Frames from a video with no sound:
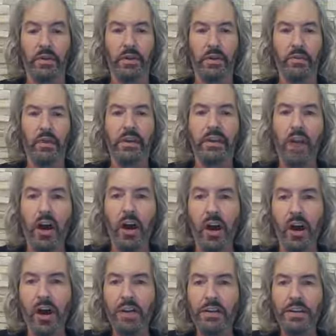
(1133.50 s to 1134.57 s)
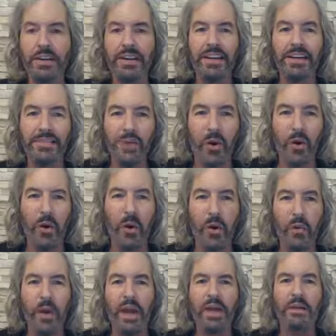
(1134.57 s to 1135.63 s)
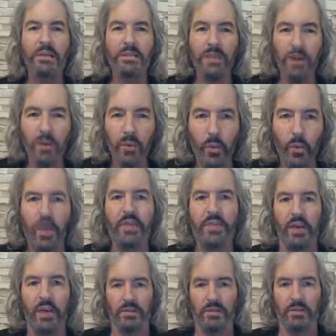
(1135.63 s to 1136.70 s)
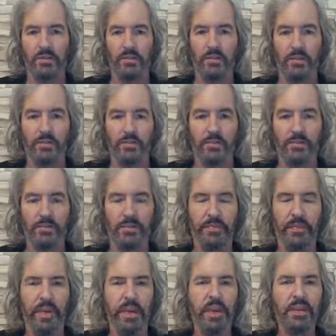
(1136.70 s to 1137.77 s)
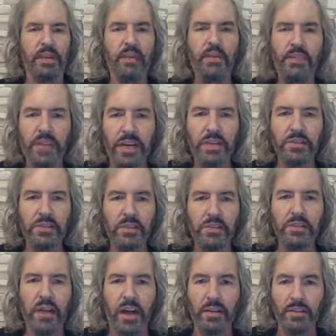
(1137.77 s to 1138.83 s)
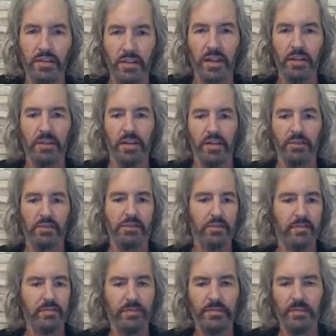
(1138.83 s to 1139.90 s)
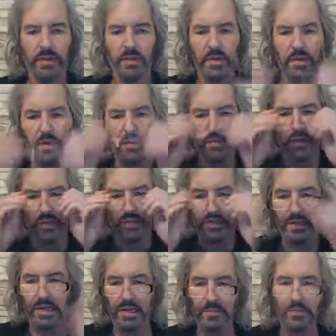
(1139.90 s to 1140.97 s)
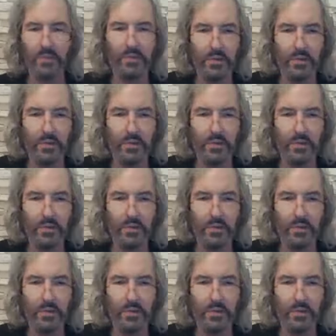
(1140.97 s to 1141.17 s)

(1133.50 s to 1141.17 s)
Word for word: that God is always with us. Did Jesus not tell us? I think it's in Hebrews